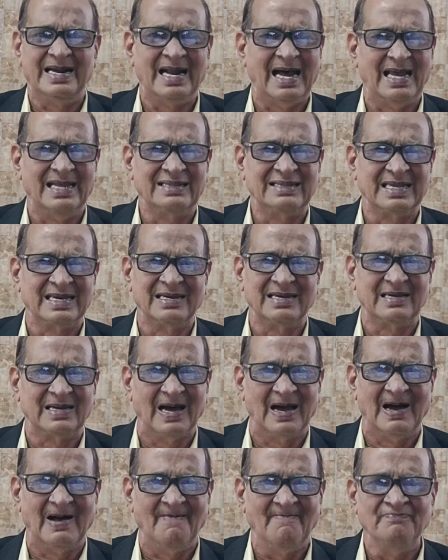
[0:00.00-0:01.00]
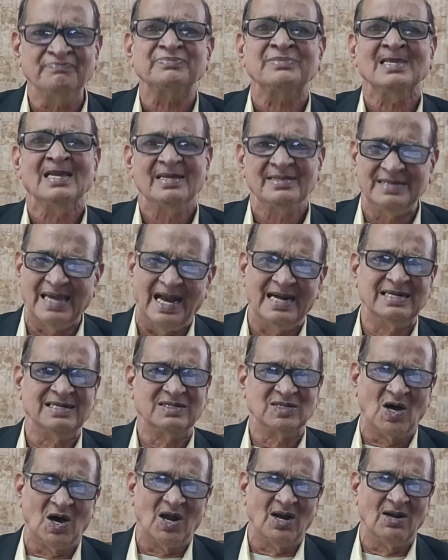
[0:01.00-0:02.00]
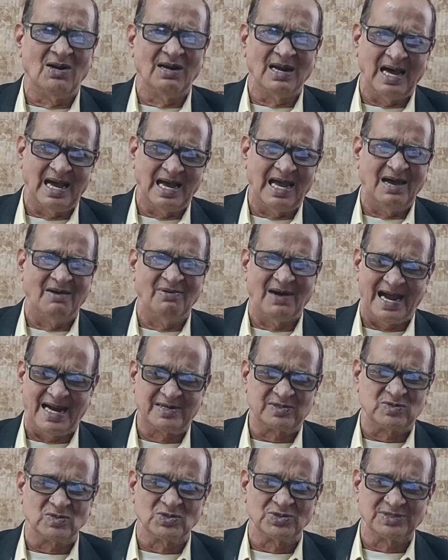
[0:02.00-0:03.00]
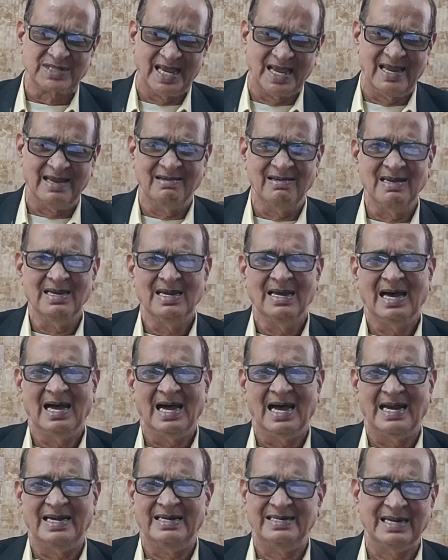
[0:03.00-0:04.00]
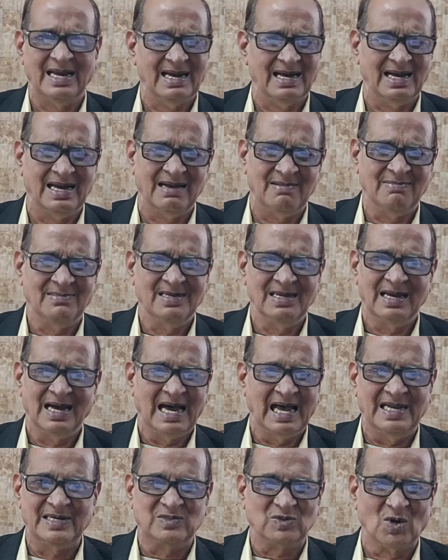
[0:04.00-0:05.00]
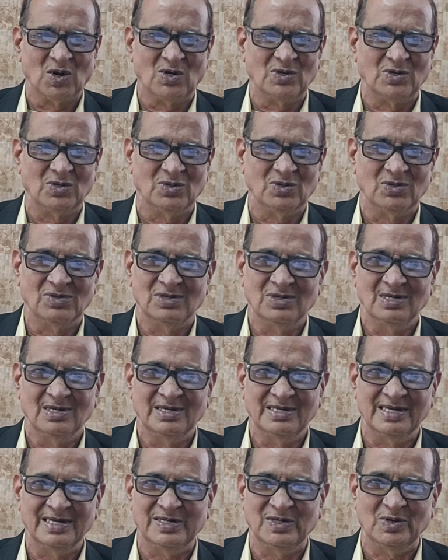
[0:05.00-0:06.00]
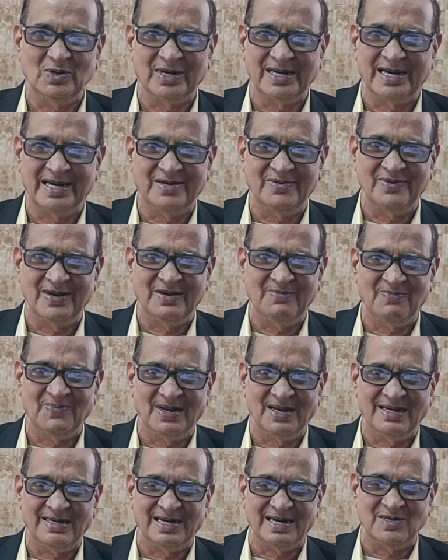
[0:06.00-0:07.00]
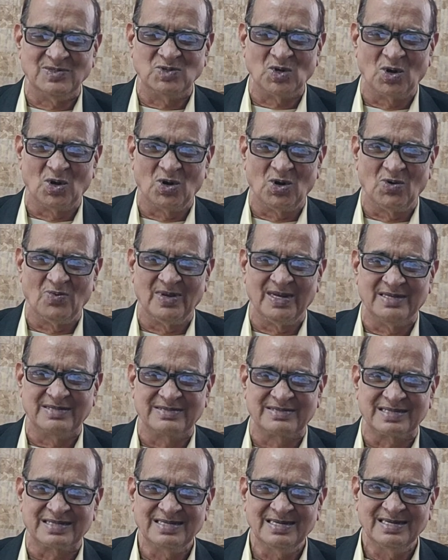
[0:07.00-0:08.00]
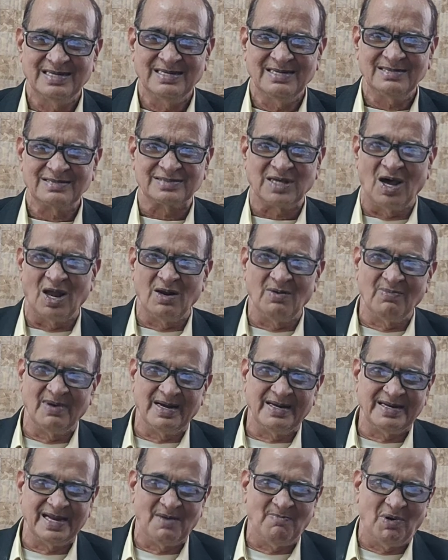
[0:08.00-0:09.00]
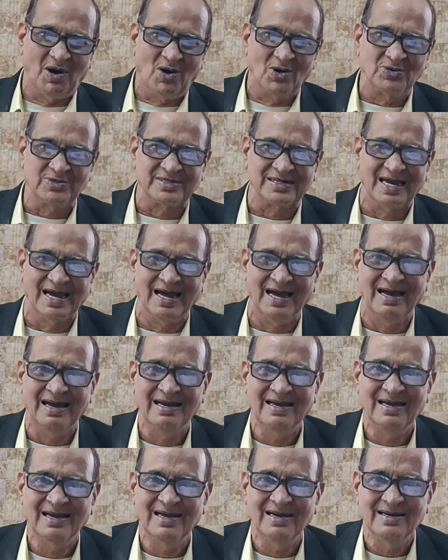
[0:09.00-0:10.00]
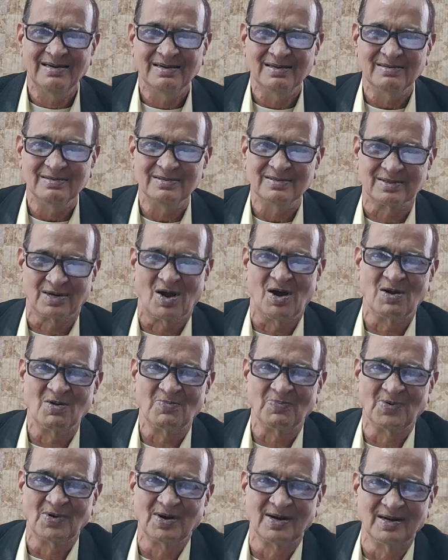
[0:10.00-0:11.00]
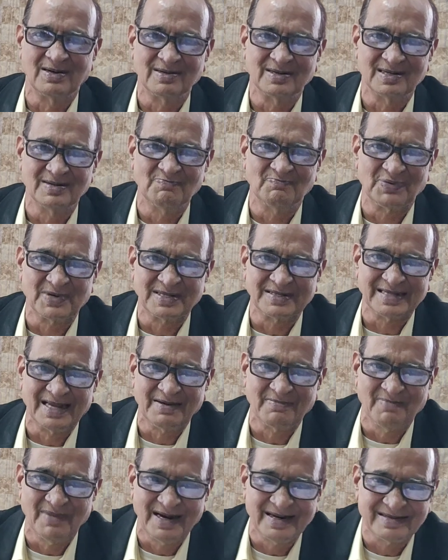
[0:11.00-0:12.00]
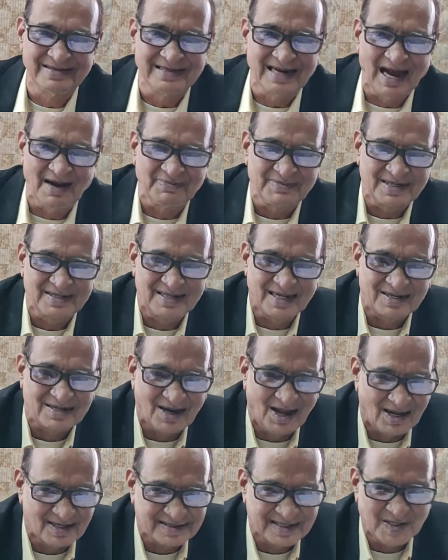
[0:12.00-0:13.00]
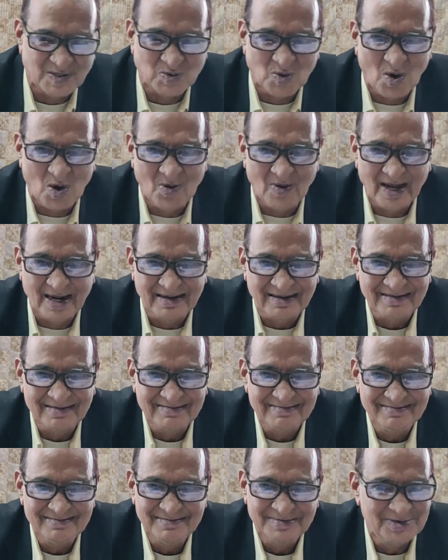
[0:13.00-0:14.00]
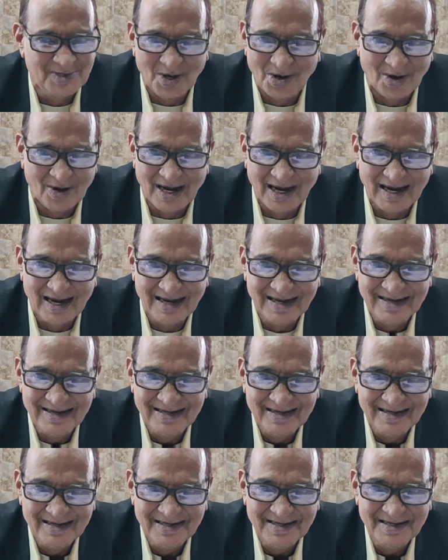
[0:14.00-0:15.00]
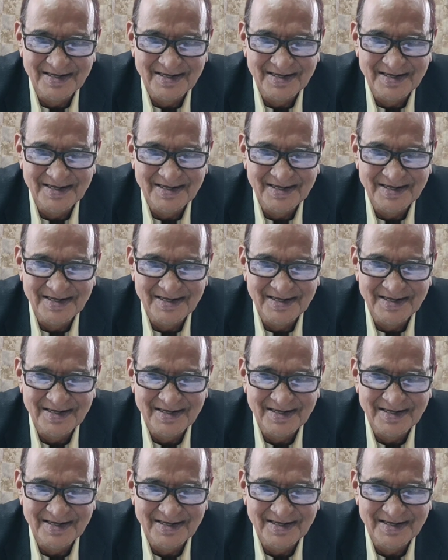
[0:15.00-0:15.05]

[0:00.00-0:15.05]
And I think uh, that is all I have had to say. And uh, I told you, did you read Winfield and Jolowicz Salmond about uh, wrongful imprisonment after the clause is over? No, huh?